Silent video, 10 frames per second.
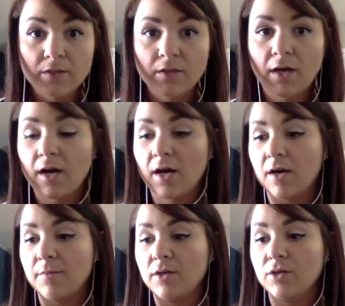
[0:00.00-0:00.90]

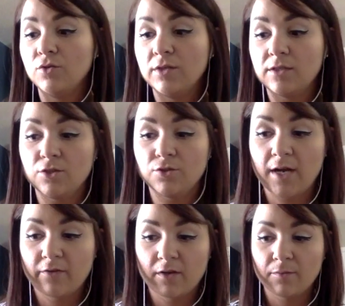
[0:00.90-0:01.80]
You need to
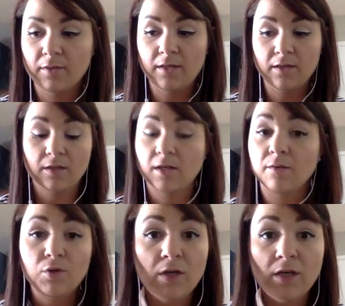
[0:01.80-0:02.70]
drive them in the
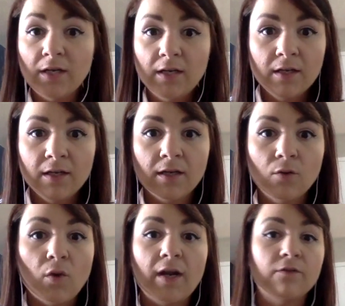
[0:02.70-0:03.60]
community,
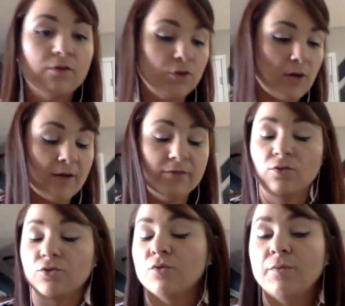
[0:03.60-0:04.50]
whatever you have,
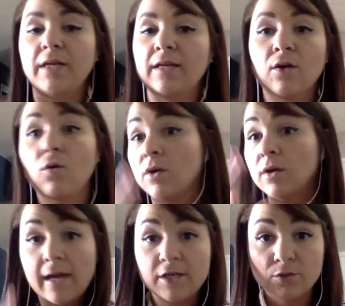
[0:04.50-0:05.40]
social media or
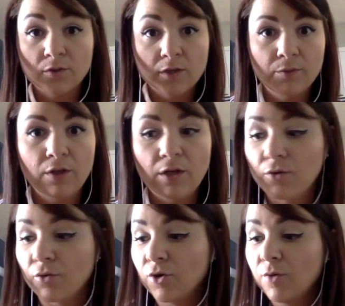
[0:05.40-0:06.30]
actual community
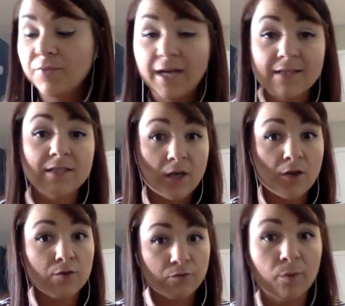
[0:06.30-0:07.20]
group. That's
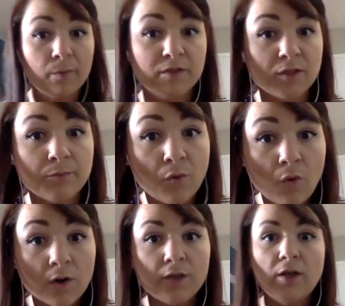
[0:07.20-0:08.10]
another form of
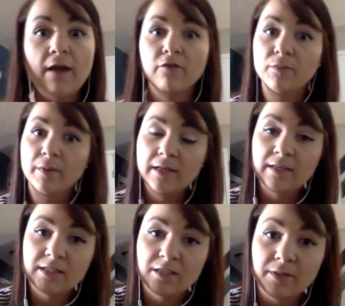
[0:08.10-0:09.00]
support. Everybody
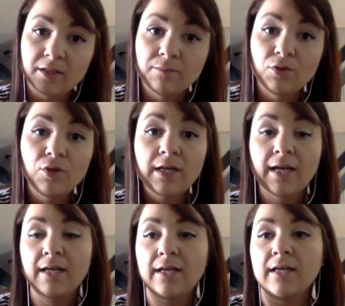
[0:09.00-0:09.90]
needs to be
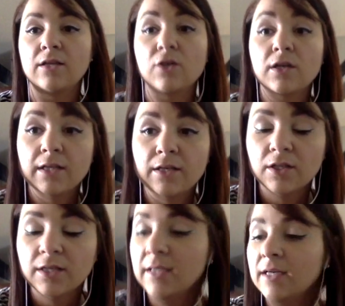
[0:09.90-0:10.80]
communicating in there
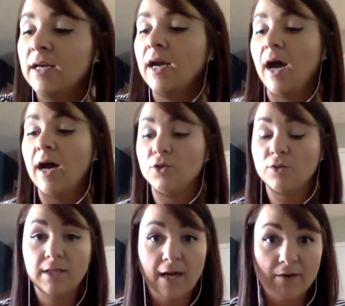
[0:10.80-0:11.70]
clearly. You
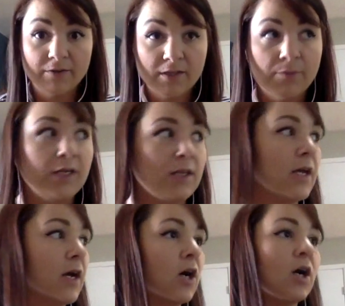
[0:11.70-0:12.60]
need to have somebody
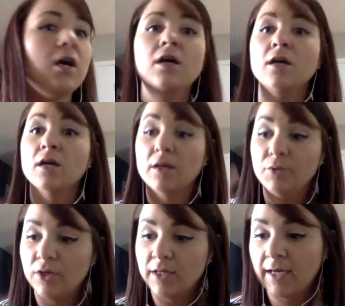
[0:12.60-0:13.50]
there
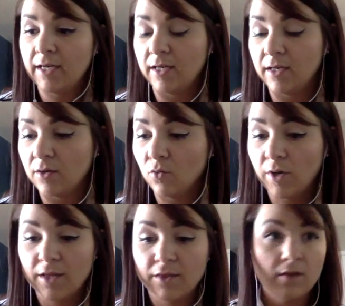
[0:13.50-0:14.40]
communicating
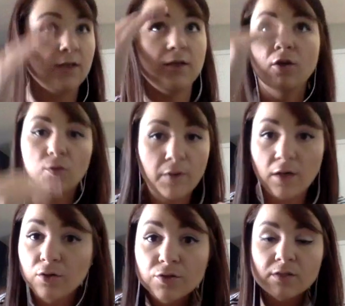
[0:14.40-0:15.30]
with, you know,
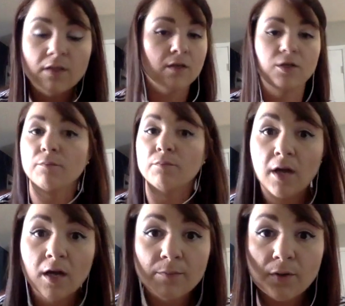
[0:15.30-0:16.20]
posts, your
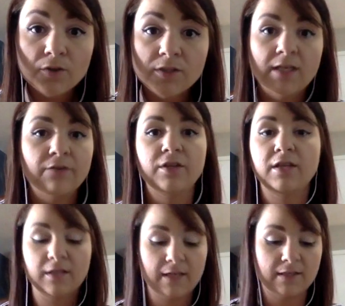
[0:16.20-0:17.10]
blog posts and
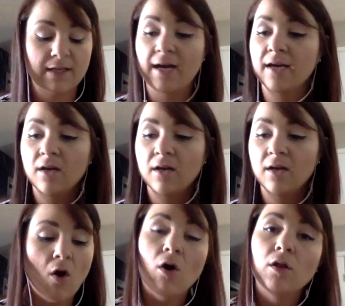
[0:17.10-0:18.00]
everything like that.
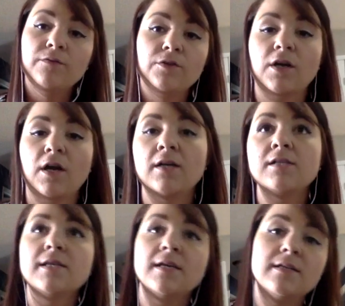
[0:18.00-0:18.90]
All of your
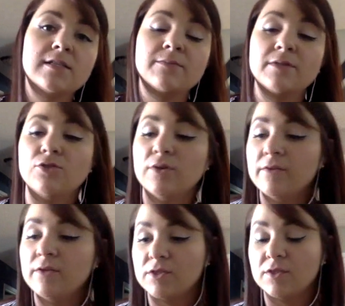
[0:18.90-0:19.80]
content needs to be
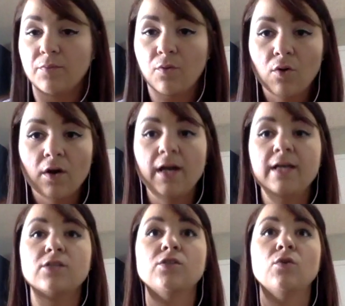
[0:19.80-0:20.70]
driven to support.
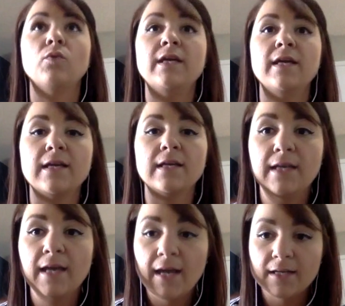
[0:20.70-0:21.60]
And so we can
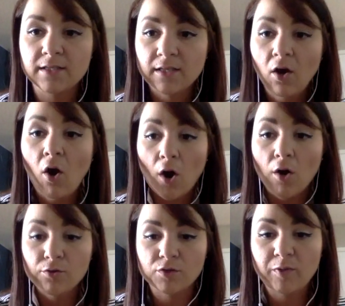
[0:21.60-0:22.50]
get all
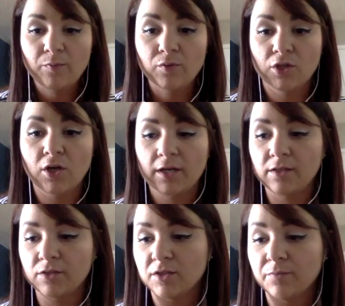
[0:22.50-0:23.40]
those people talking
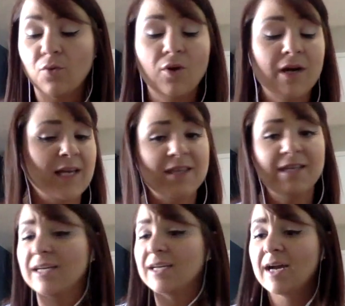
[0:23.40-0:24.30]
to support. And I
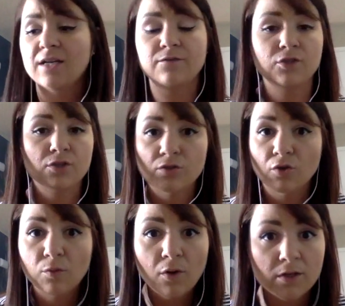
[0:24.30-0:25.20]
think it kind of just
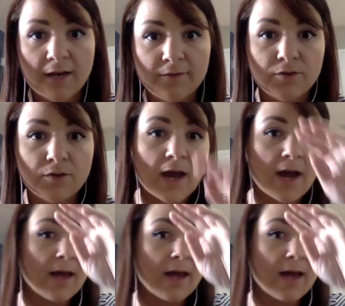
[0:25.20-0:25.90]
snowballs after that.